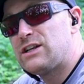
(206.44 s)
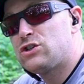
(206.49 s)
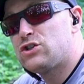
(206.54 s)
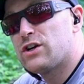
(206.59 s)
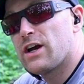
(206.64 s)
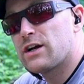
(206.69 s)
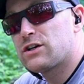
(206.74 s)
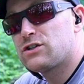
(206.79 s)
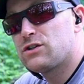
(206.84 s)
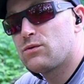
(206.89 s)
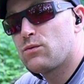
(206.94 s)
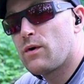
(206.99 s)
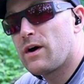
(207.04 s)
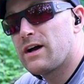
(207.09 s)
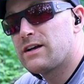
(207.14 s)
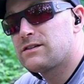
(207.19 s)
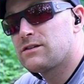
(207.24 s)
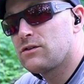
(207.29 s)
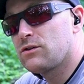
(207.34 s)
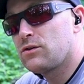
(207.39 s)
ejection
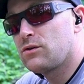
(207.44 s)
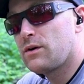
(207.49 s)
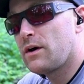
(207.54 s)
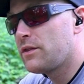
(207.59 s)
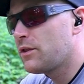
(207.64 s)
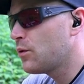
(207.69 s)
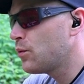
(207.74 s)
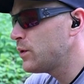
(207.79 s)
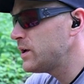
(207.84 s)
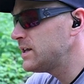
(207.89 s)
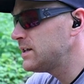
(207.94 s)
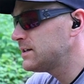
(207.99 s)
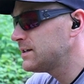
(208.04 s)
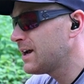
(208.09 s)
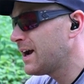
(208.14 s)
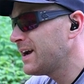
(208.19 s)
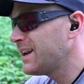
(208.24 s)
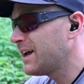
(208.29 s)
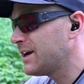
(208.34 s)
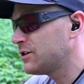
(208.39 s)
wise, a little on the weak
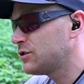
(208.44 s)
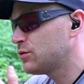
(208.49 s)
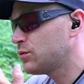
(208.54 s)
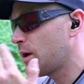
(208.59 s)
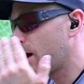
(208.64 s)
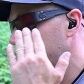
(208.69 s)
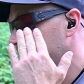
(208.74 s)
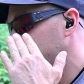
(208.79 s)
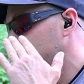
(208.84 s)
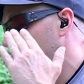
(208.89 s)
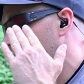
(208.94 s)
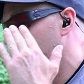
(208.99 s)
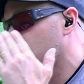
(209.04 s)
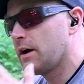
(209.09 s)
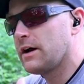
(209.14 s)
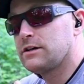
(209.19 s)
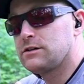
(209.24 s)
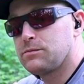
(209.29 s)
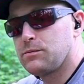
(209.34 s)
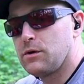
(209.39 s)
side. I swapped
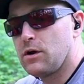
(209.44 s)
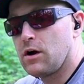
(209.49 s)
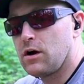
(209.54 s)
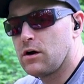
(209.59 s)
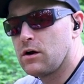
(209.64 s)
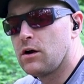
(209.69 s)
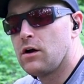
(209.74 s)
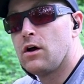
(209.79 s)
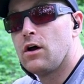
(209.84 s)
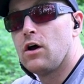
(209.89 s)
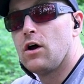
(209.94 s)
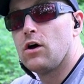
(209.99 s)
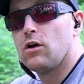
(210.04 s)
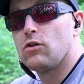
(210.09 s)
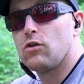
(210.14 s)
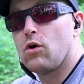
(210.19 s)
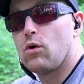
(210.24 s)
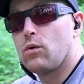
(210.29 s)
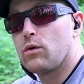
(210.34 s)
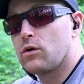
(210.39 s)
our SBR
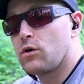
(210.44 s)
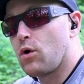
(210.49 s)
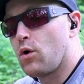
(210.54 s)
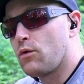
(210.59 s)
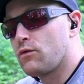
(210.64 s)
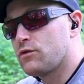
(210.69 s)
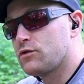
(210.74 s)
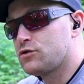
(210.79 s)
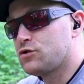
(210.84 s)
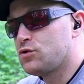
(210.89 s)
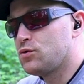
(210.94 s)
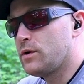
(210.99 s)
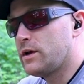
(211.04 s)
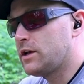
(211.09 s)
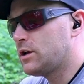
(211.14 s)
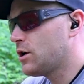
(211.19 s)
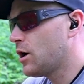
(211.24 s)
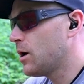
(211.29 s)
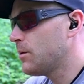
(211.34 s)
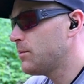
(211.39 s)
lower over to
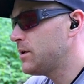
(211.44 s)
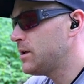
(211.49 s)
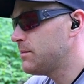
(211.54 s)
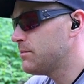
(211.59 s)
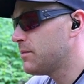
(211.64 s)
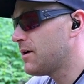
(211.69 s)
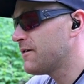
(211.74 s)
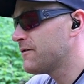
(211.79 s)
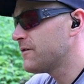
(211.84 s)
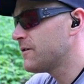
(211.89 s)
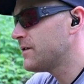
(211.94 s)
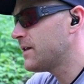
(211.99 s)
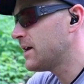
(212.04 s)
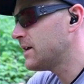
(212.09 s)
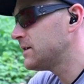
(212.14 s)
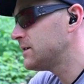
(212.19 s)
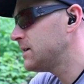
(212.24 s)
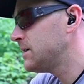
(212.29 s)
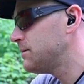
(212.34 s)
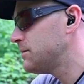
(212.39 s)
a carbine buffer and
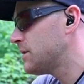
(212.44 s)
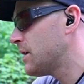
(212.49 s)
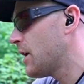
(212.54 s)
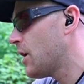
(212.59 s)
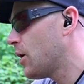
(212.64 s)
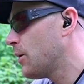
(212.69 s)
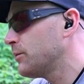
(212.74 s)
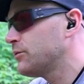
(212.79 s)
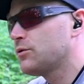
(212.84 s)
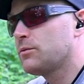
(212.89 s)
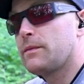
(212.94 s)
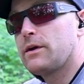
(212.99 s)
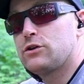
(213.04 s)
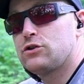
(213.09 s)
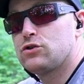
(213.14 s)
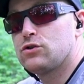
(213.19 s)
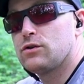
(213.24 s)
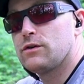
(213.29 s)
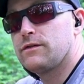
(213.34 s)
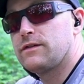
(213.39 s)
that seemed to help. So I'm
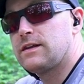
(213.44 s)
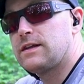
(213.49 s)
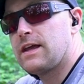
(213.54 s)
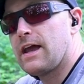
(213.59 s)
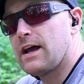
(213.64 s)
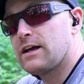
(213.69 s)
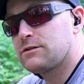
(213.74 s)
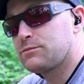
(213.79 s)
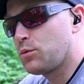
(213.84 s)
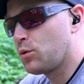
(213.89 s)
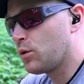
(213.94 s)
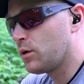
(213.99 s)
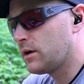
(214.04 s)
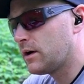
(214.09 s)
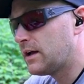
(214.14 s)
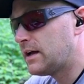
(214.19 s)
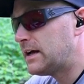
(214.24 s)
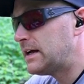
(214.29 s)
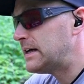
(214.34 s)
not sure if the gas port